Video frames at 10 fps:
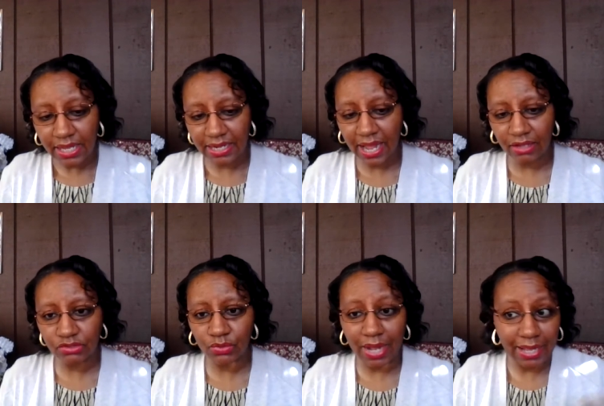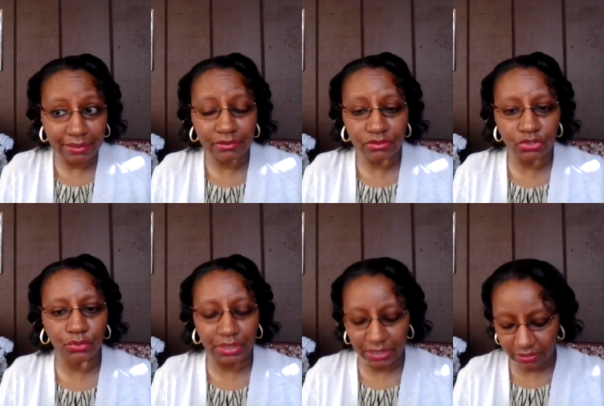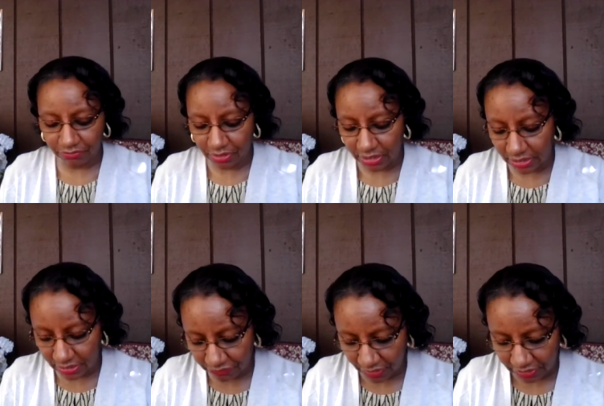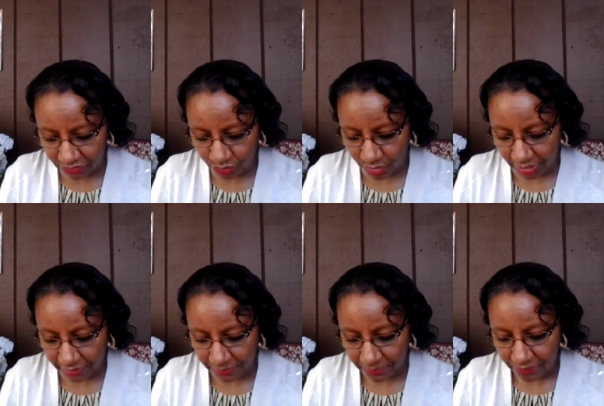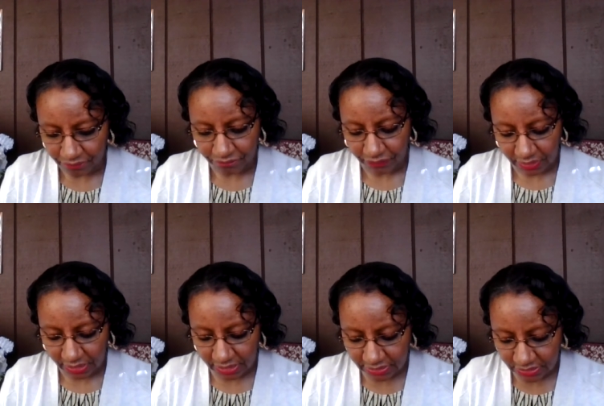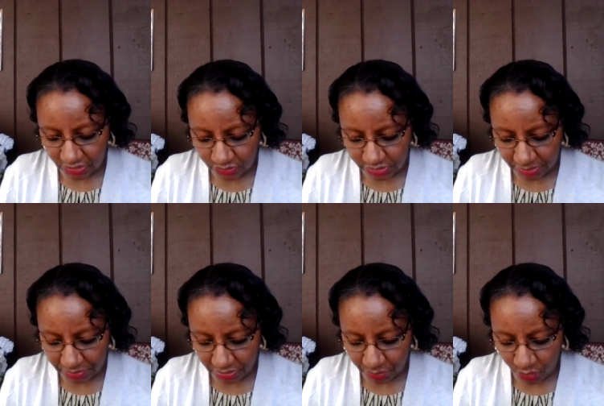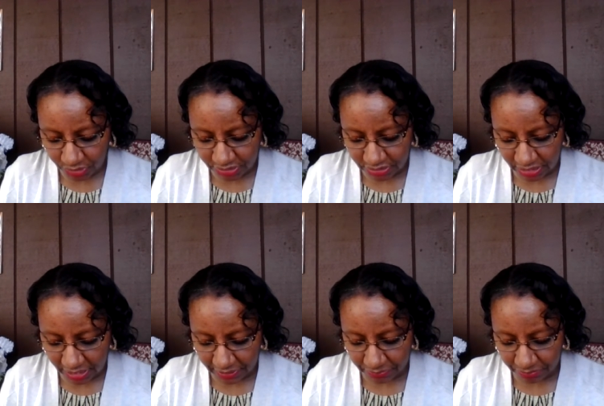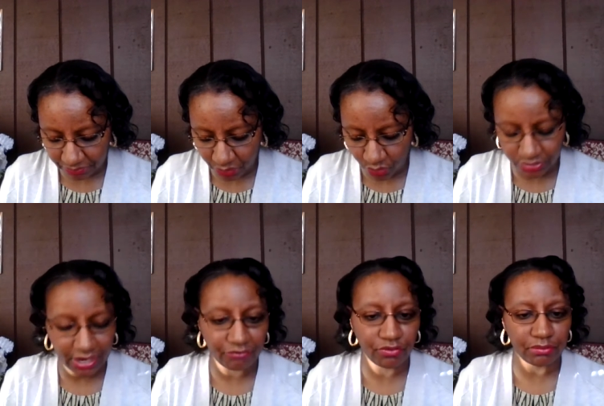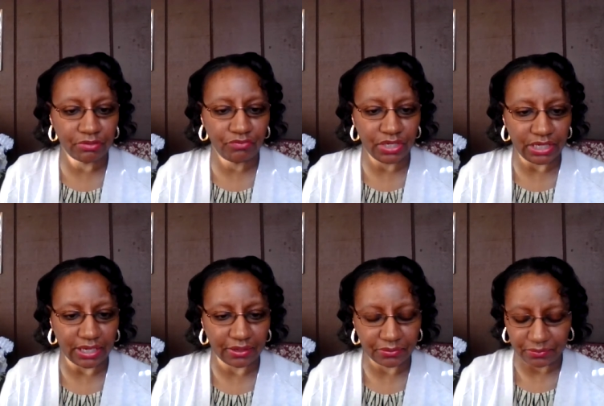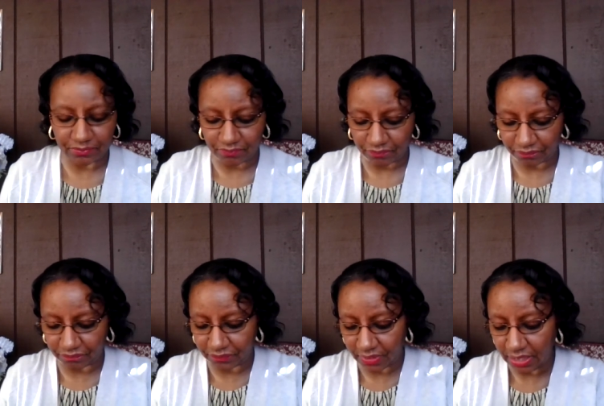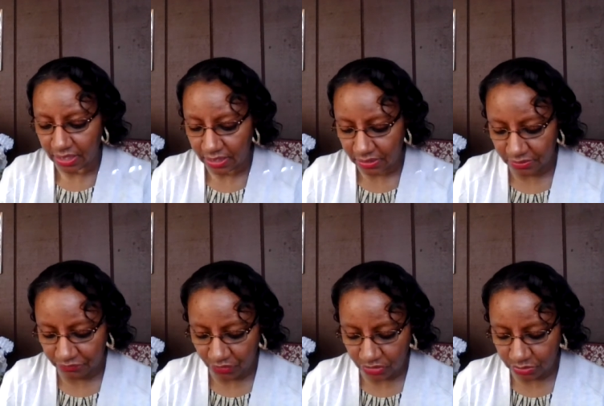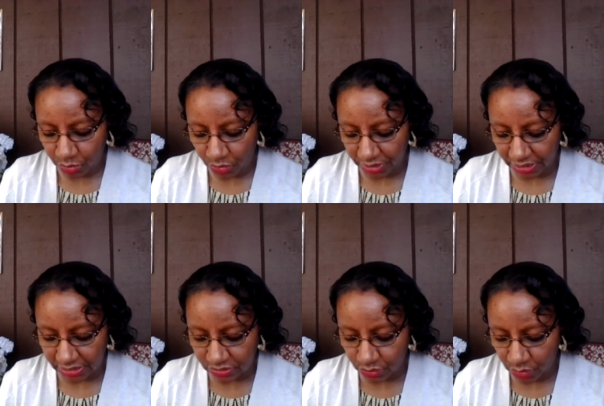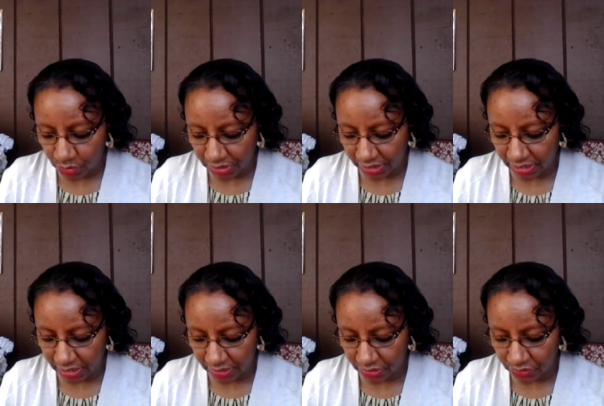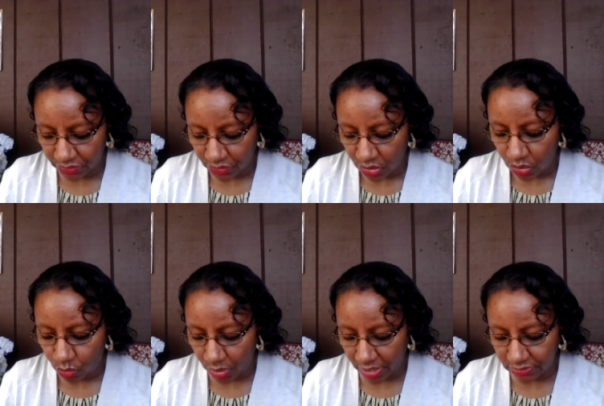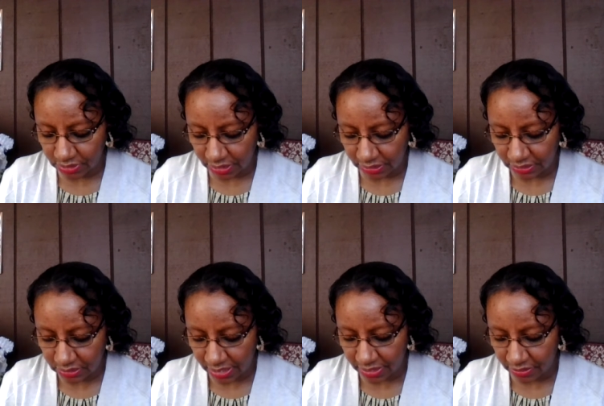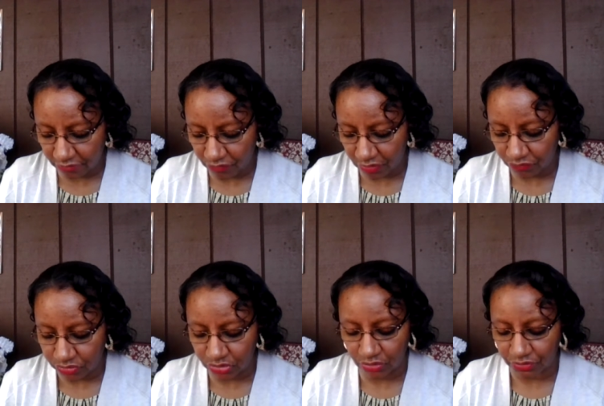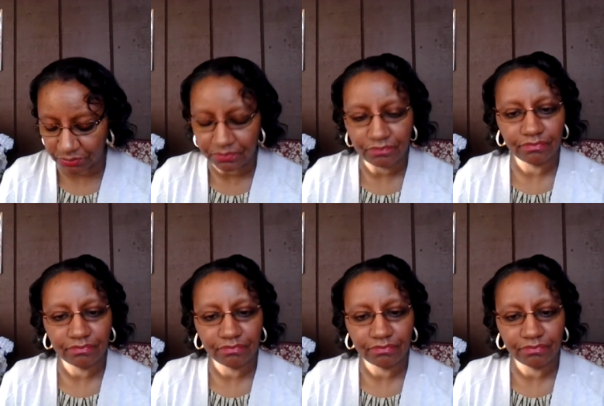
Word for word: and how do I do it in, a, in an effective way. And so some of the points that I pulled out from the video. The first point is we want to hear, well done, thy good and faithful servant